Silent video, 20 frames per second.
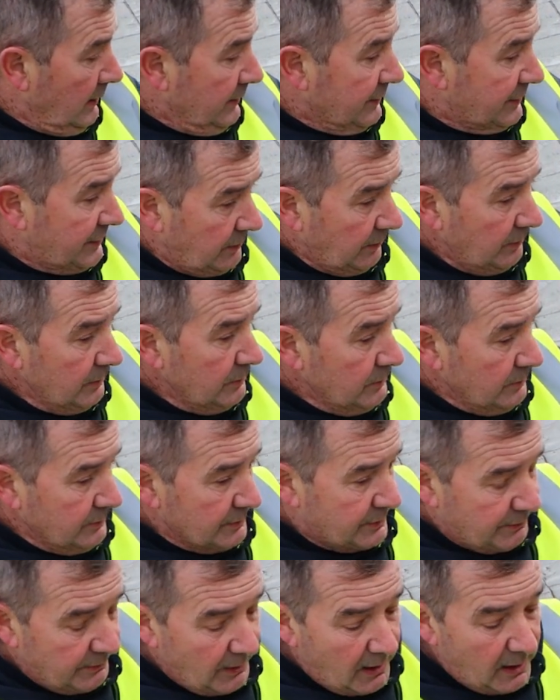
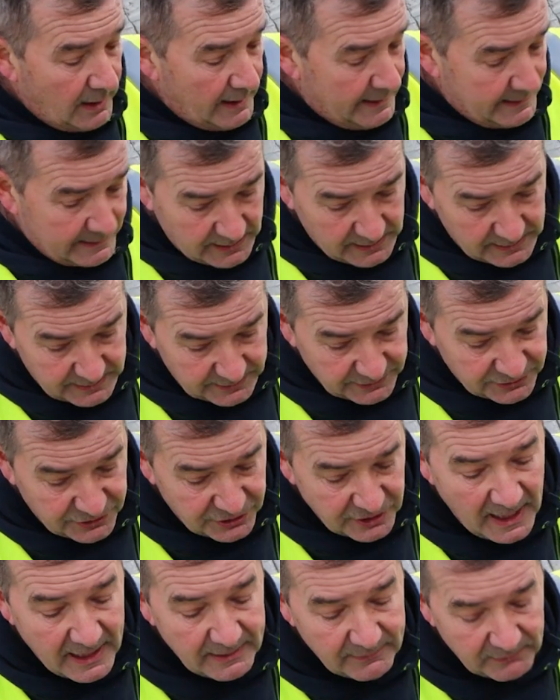Screws, right.
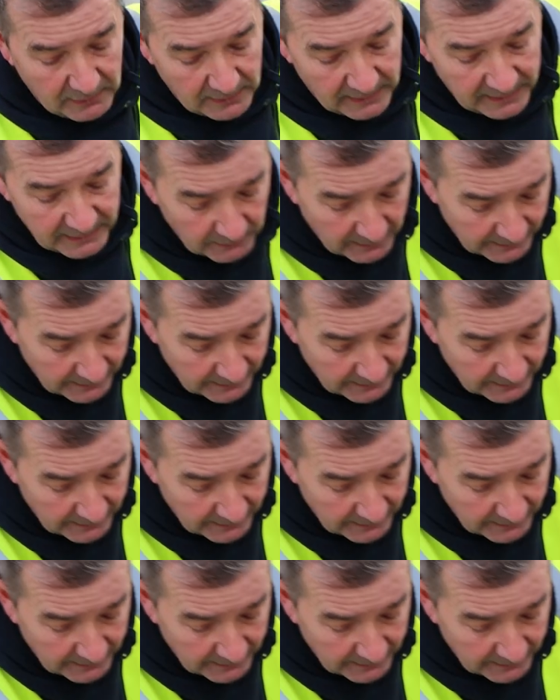Generally,